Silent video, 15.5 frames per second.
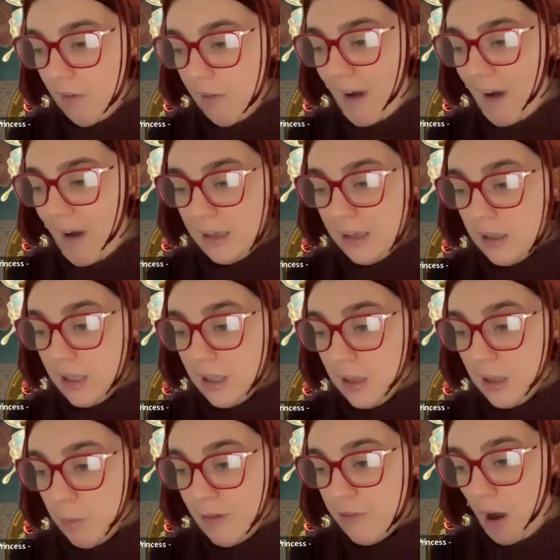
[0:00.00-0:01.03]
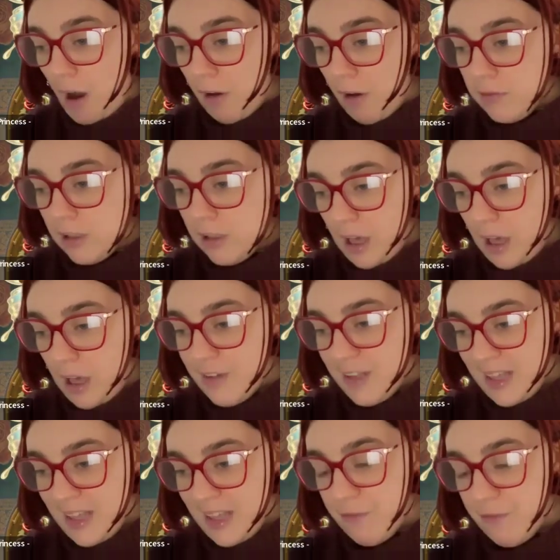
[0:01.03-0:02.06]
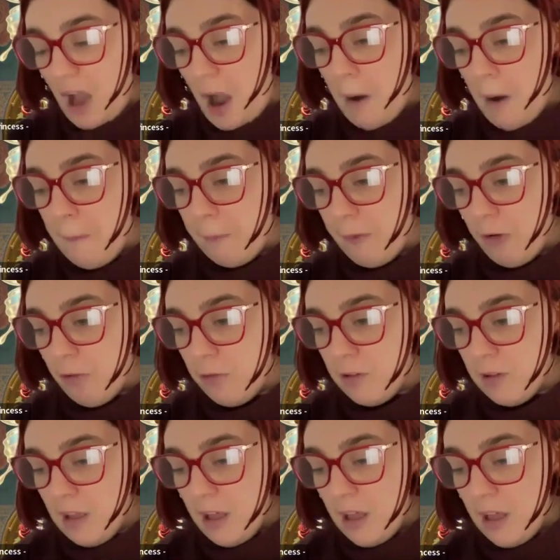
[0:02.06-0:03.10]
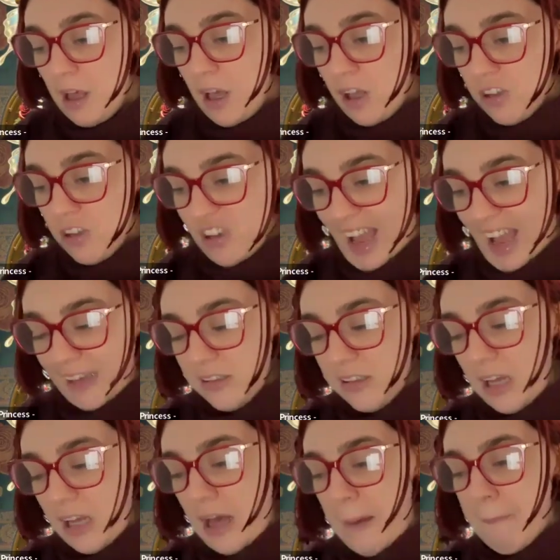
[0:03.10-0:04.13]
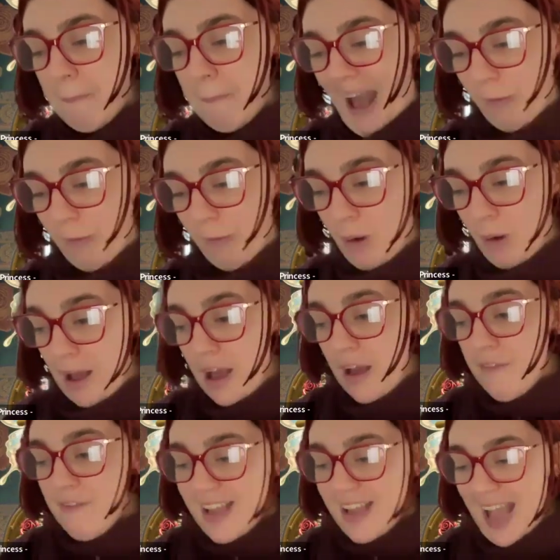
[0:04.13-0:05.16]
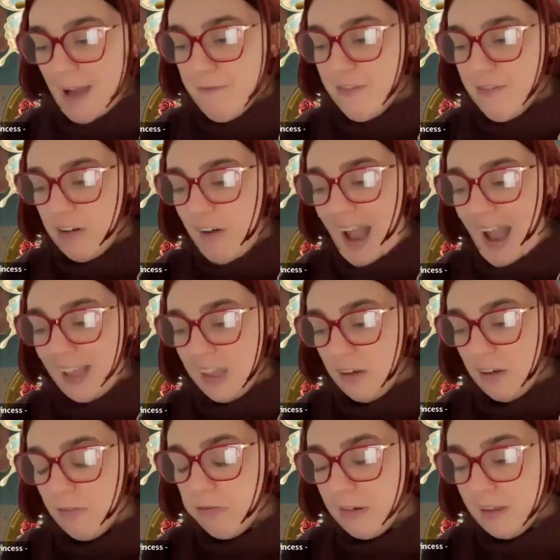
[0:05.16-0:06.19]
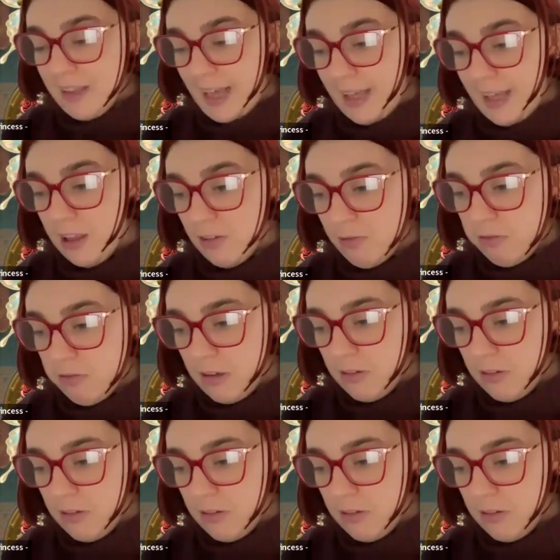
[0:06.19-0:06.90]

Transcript: alliance with conservative nobles, gender and power. The lesson critiques